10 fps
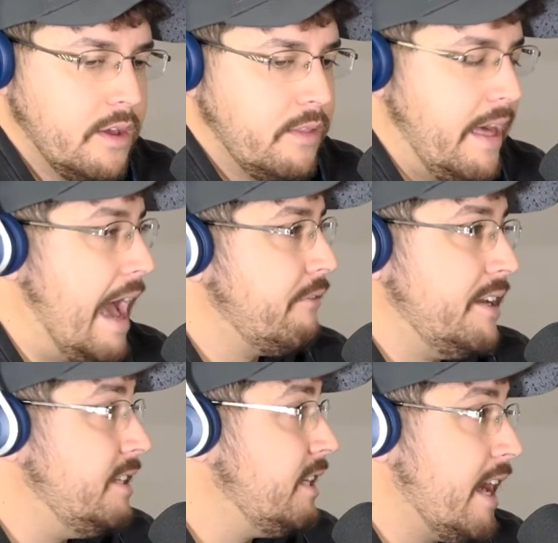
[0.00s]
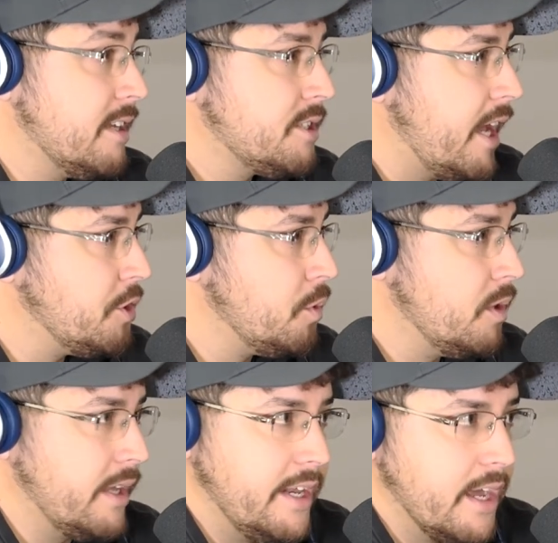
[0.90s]
They have an easy ass schedule
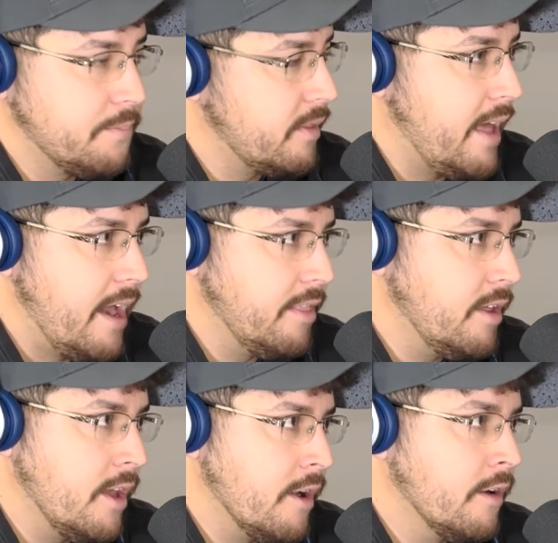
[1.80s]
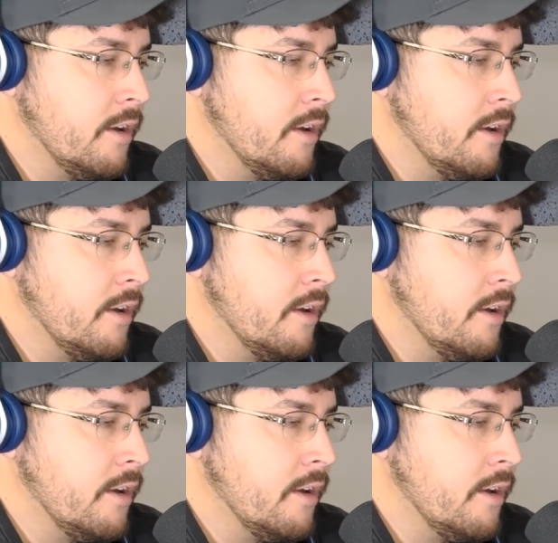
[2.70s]
leading up to the end of the year.